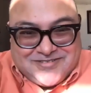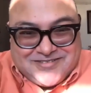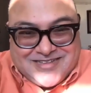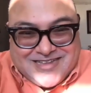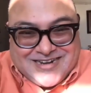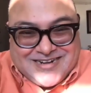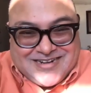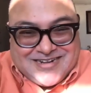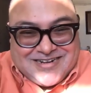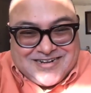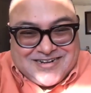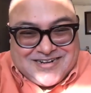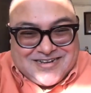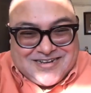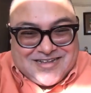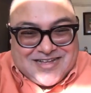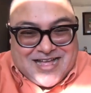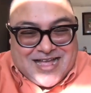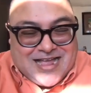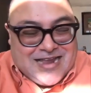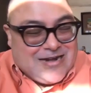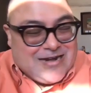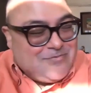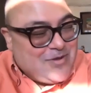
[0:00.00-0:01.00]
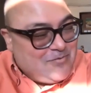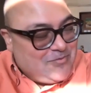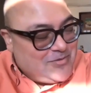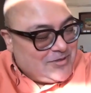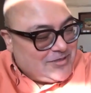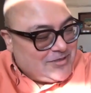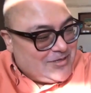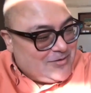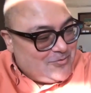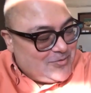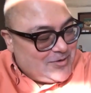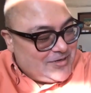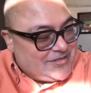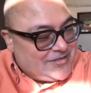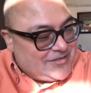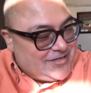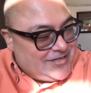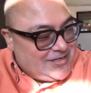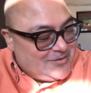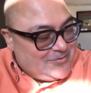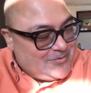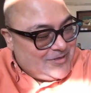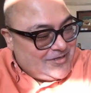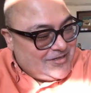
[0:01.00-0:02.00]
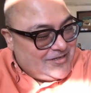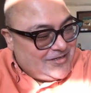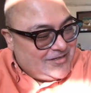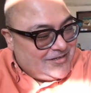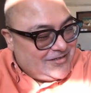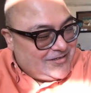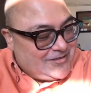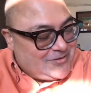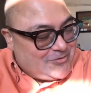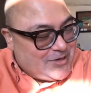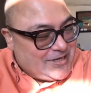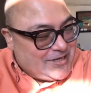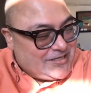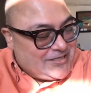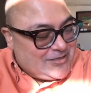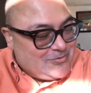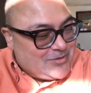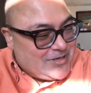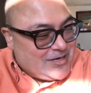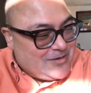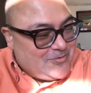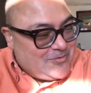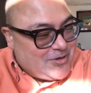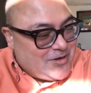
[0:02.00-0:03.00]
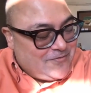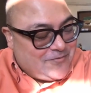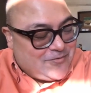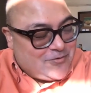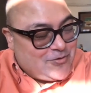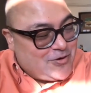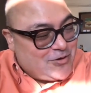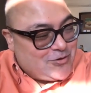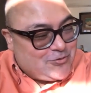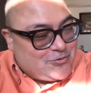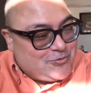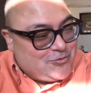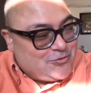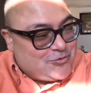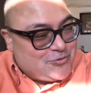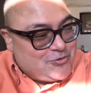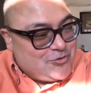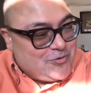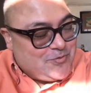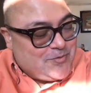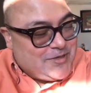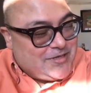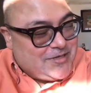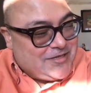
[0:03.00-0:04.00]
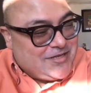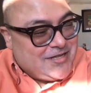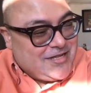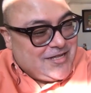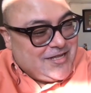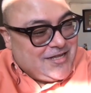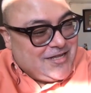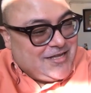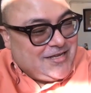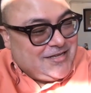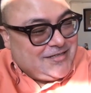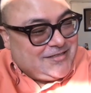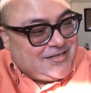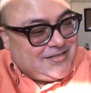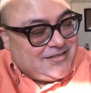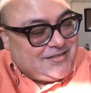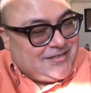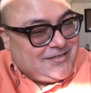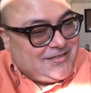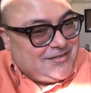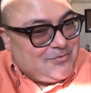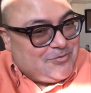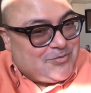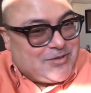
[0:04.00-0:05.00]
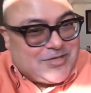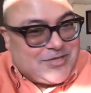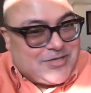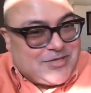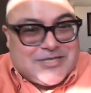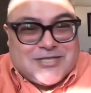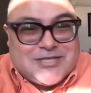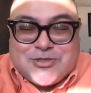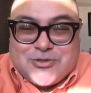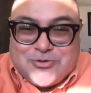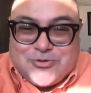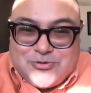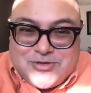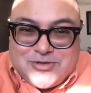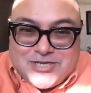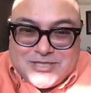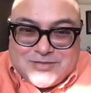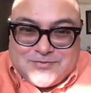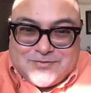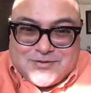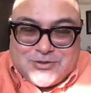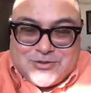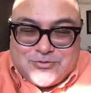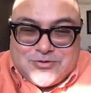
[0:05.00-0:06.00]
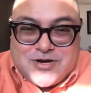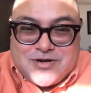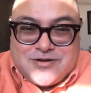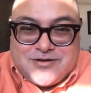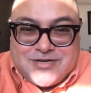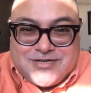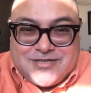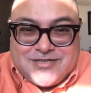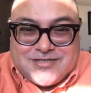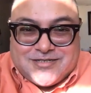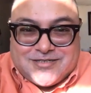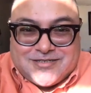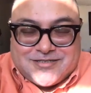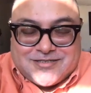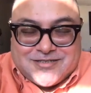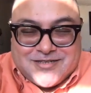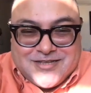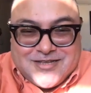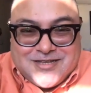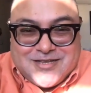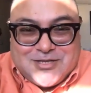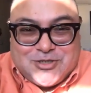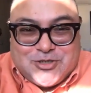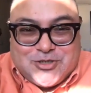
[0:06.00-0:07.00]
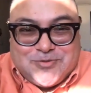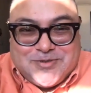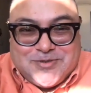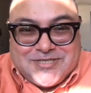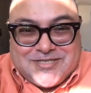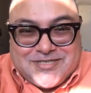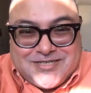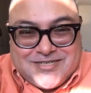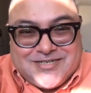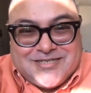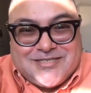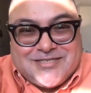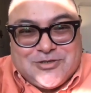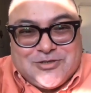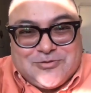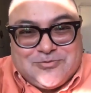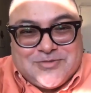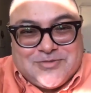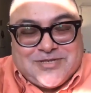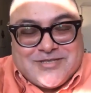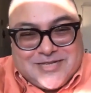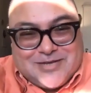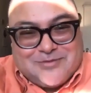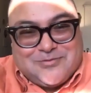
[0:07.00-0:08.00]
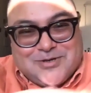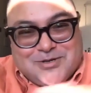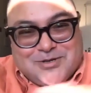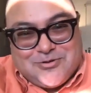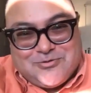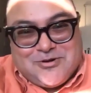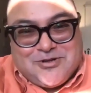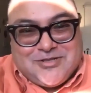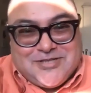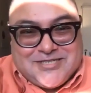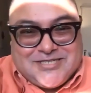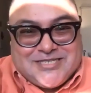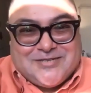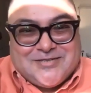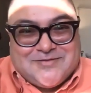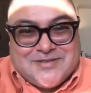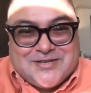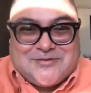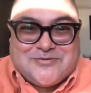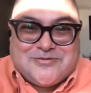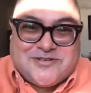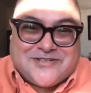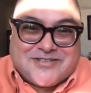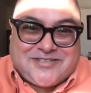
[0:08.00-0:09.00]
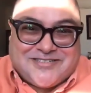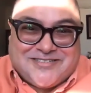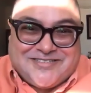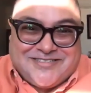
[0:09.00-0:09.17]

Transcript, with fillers: and uh, I remember someone telling me quite some time ago, I forgot who told me. He said that the British ruled us for 200 years. So we still assume that they will do all the civic work.